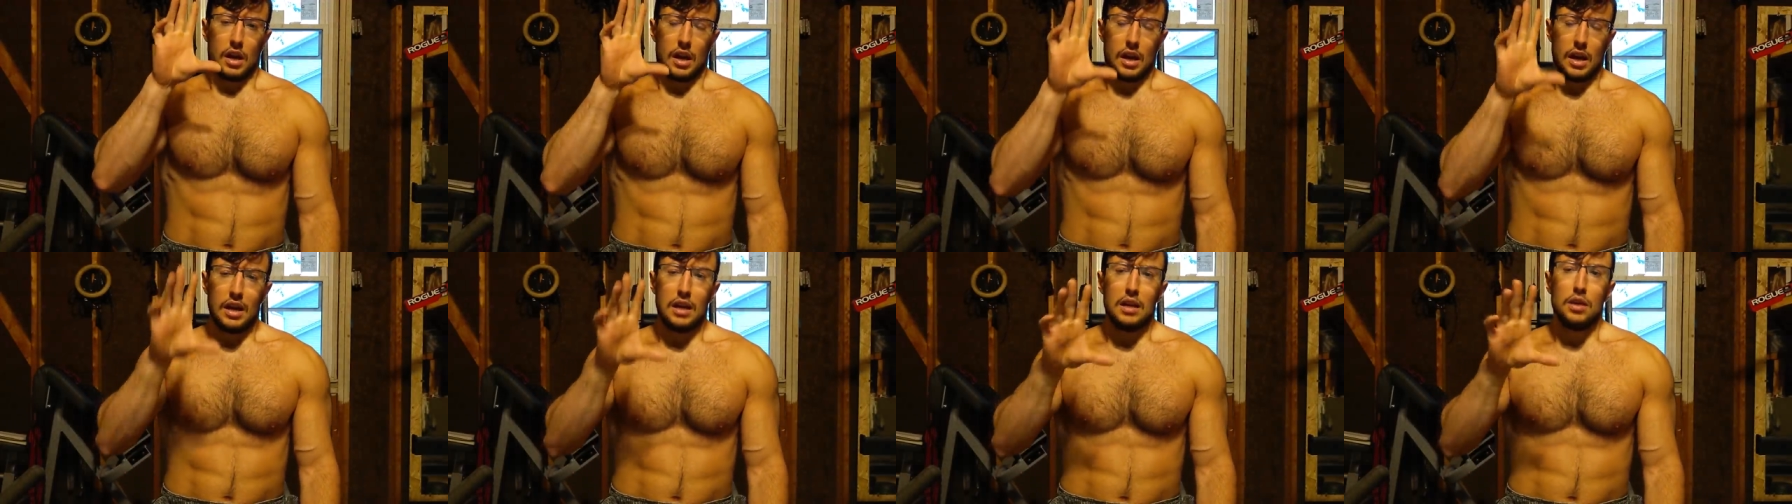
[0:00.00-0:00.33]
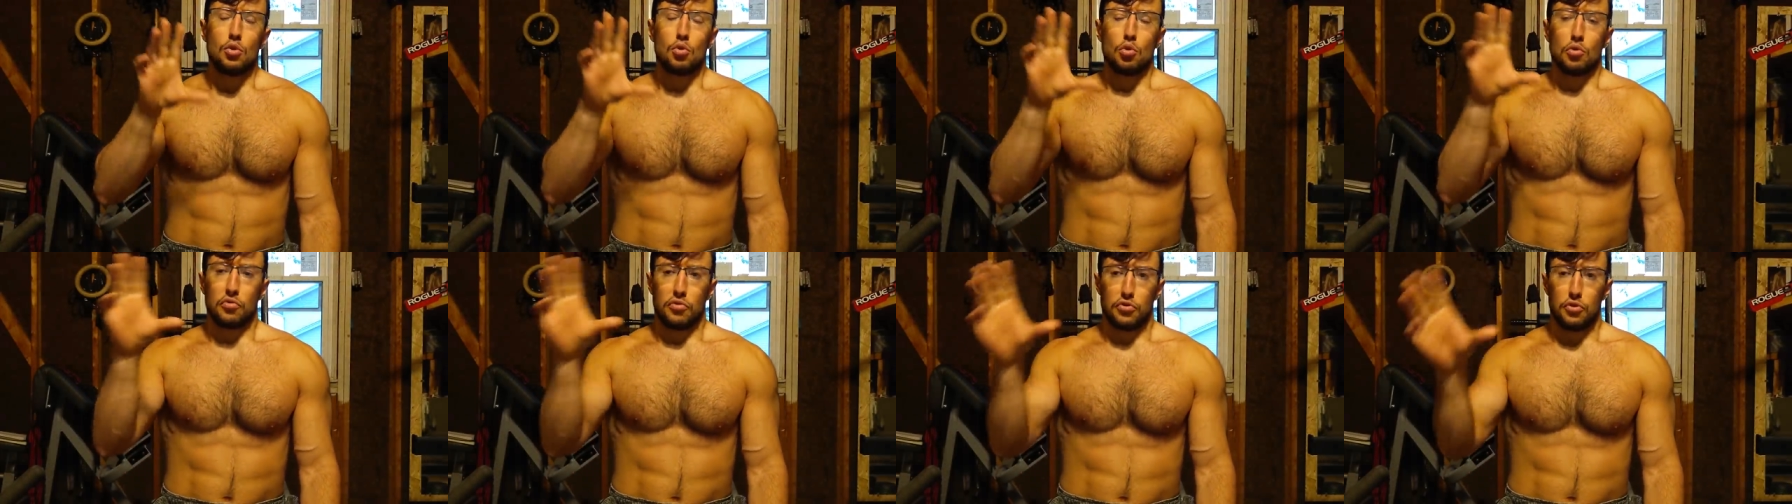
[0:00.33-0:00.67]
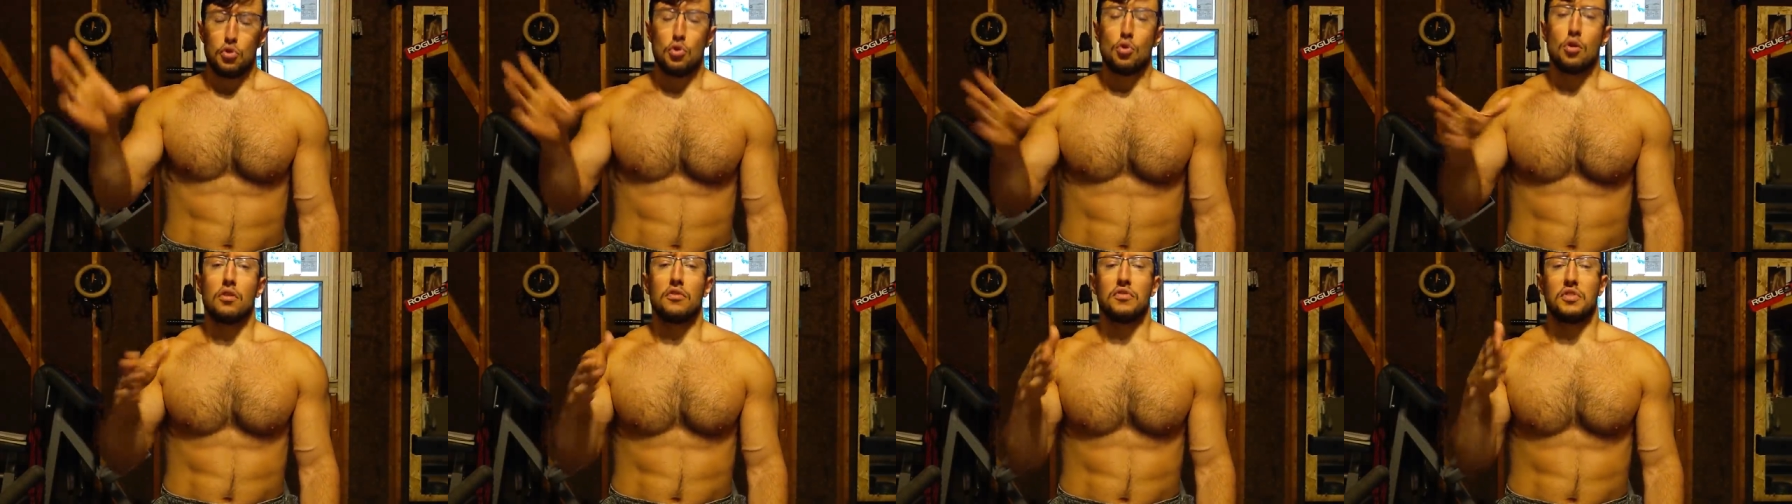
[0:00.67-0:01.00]
In the
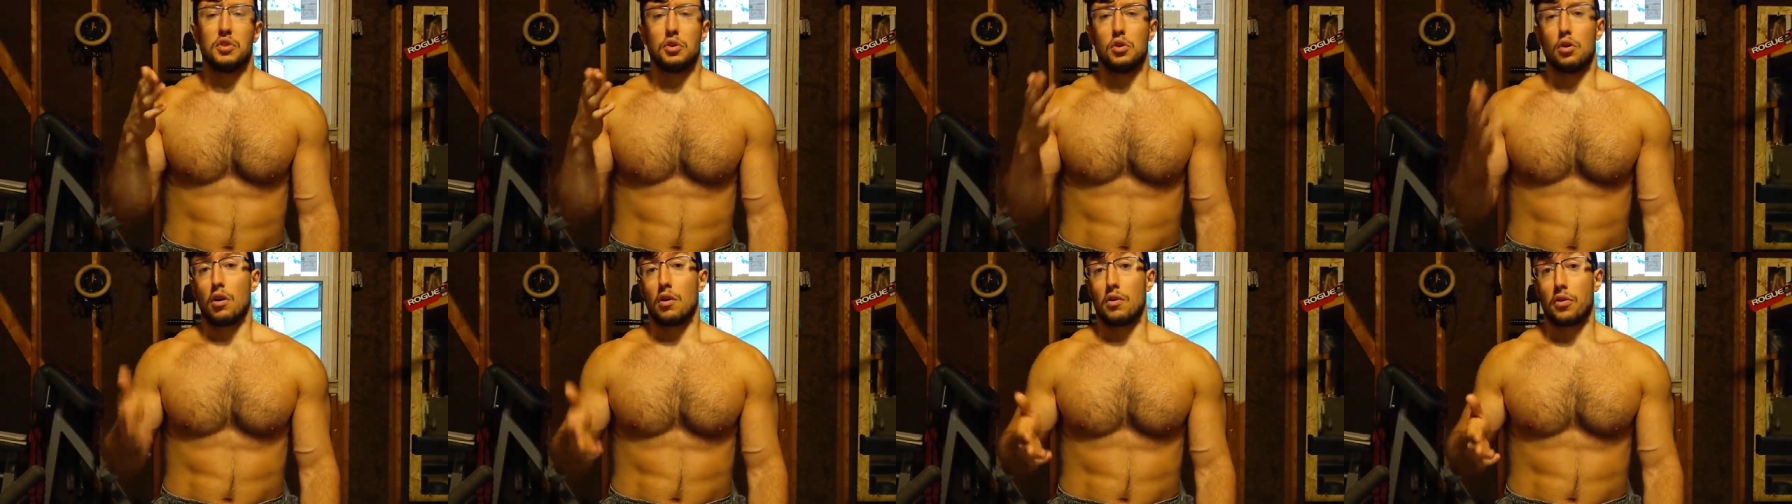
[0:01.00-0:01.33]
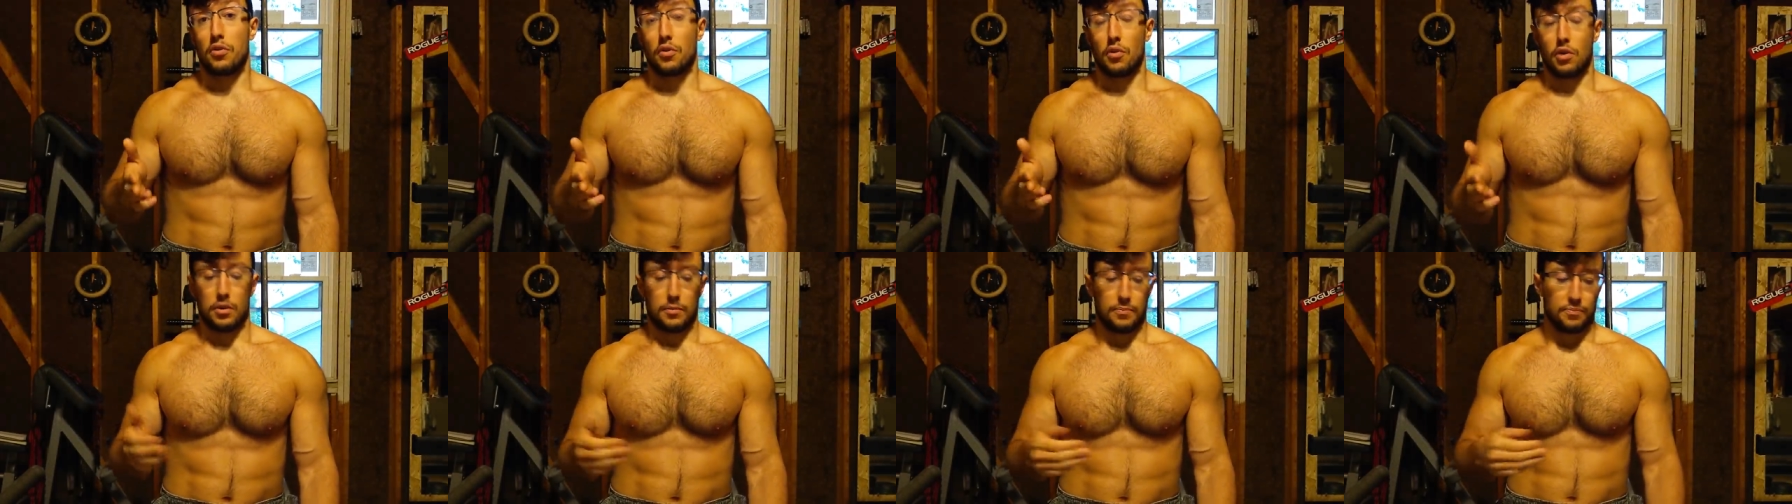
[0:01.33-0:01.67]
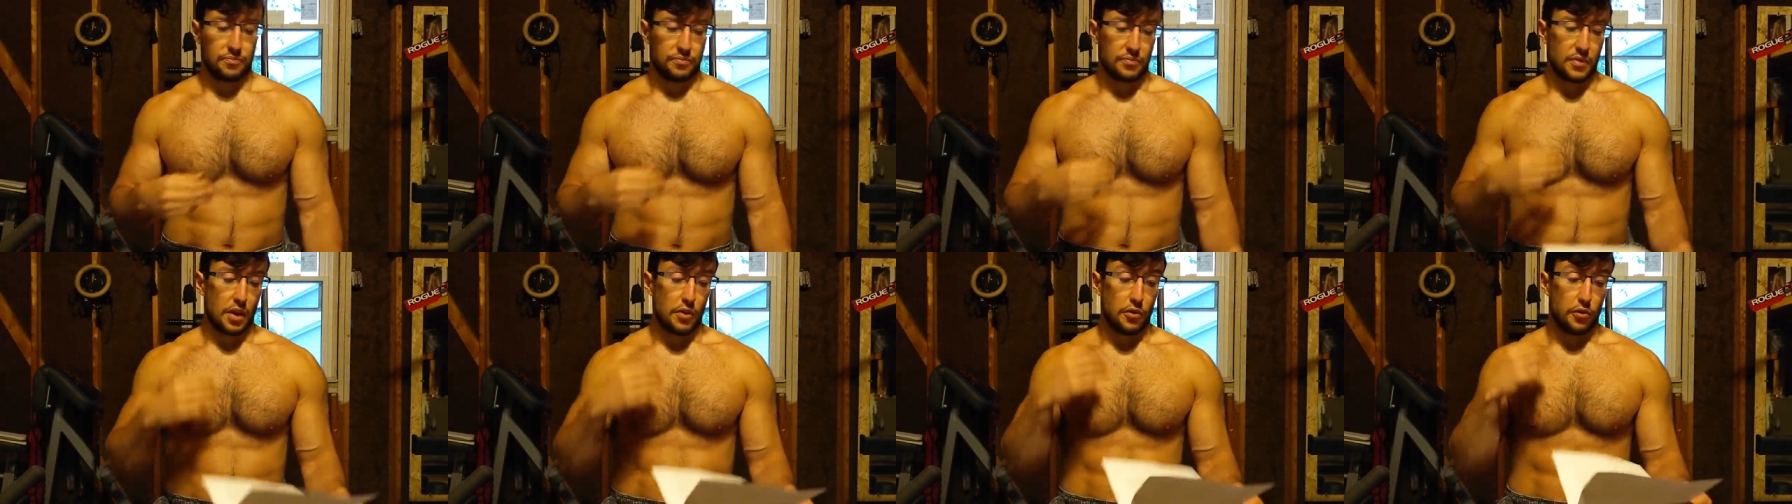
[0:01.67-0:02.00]
view of the author,
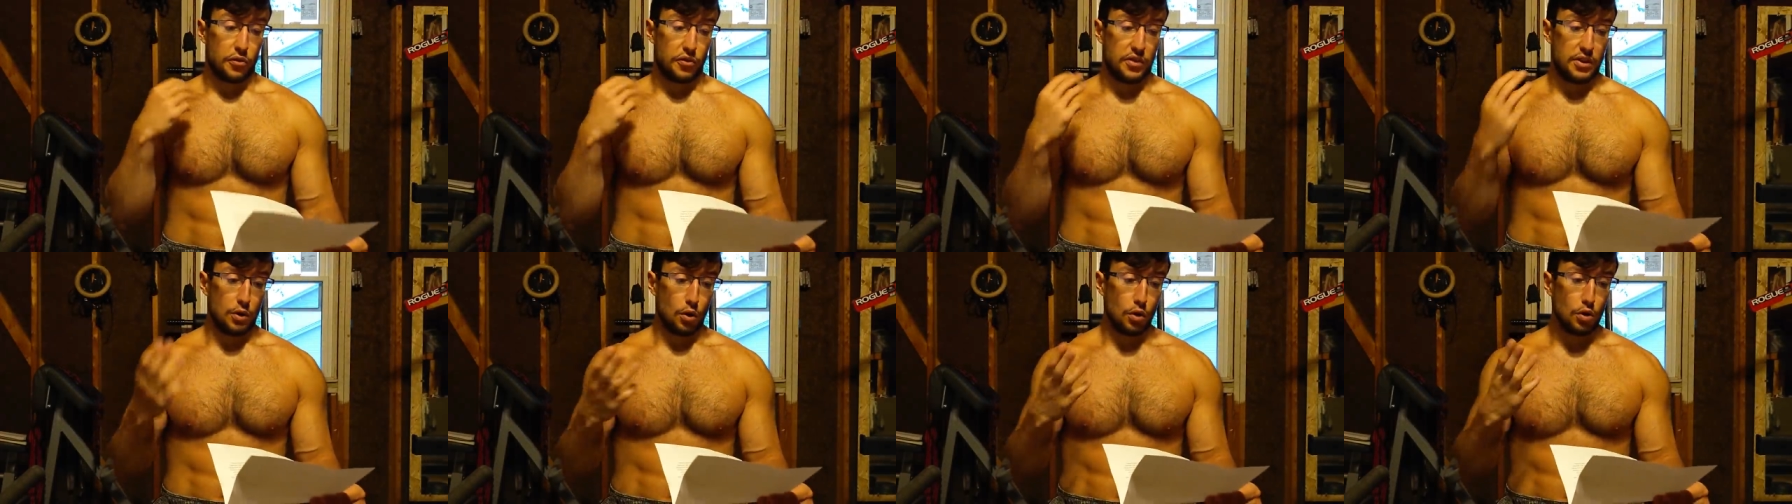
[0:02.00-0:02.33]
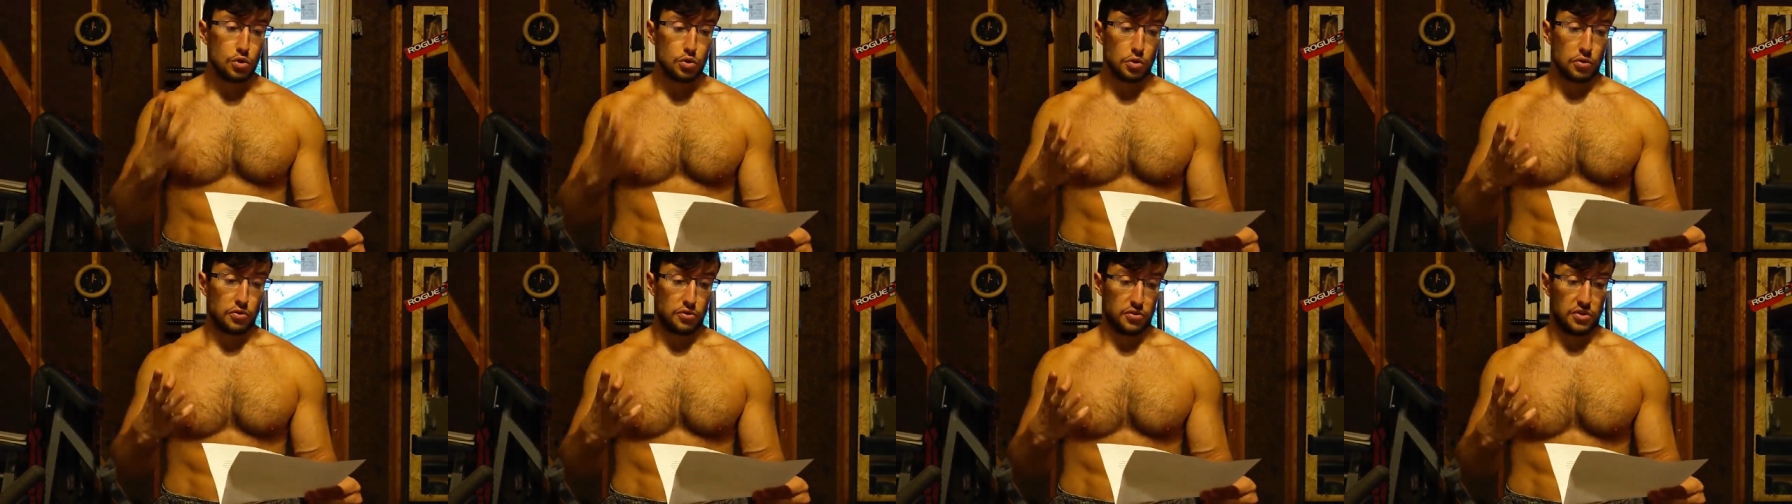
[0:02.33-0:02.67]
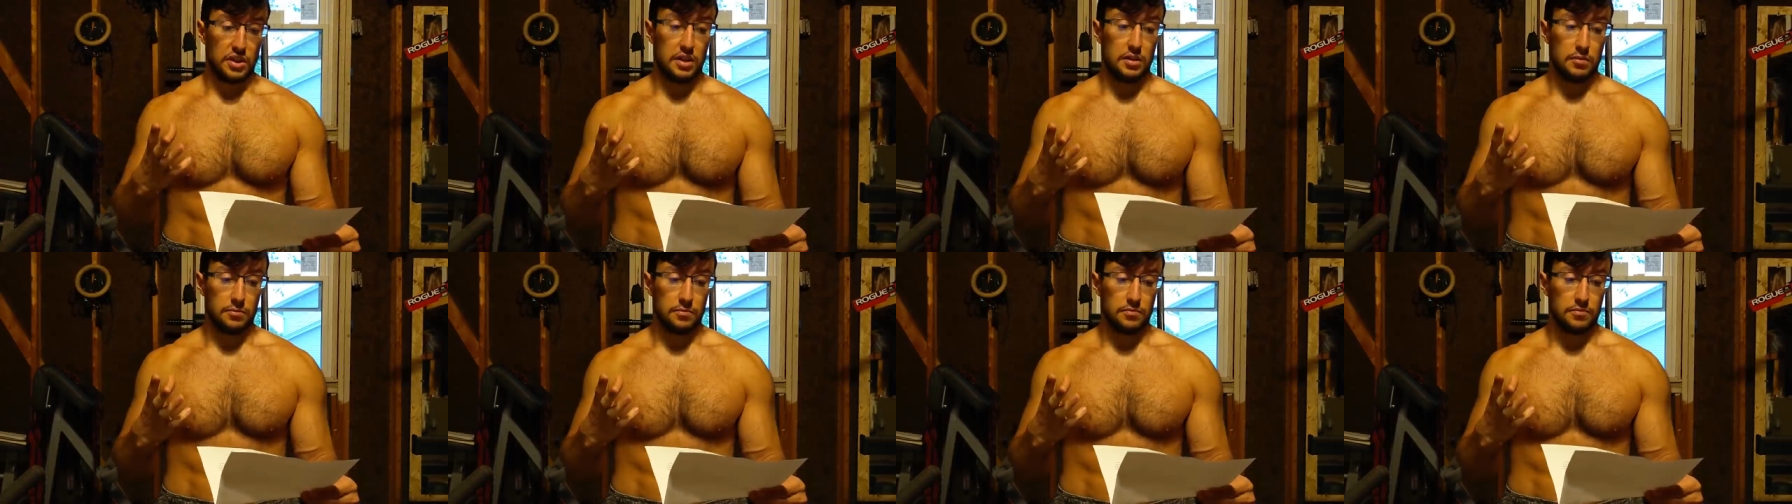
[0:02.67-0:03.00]

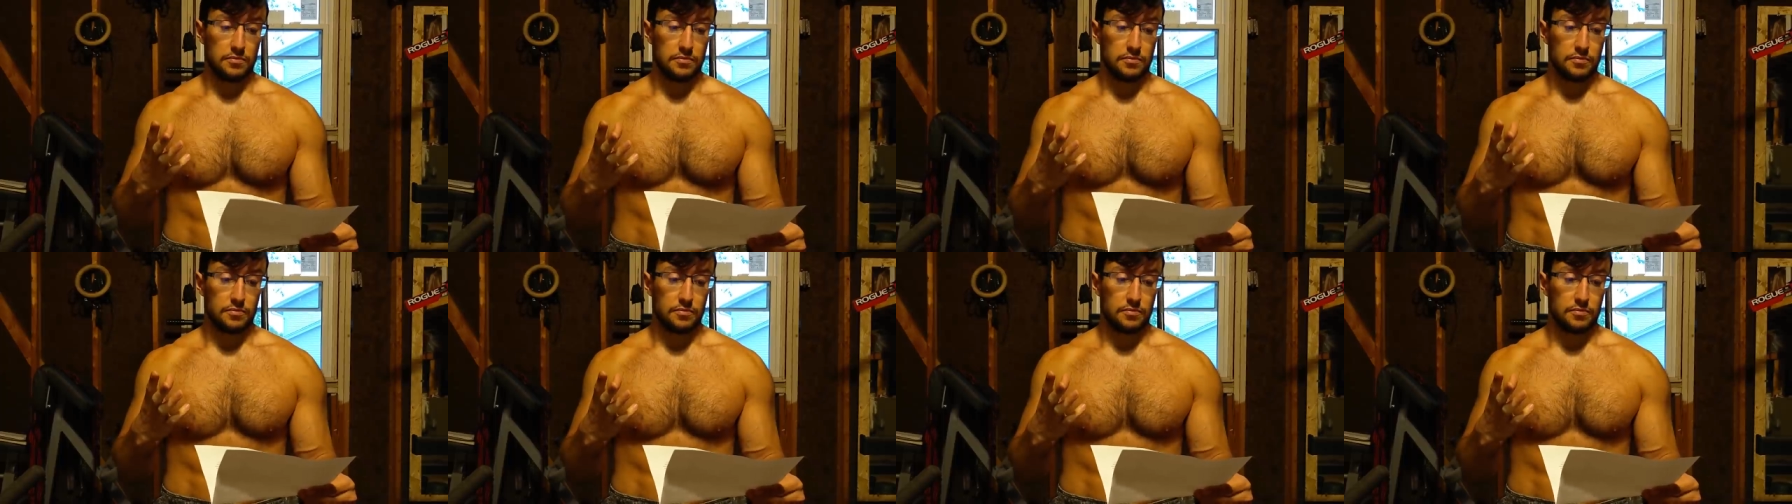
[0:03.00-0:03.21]
philosophy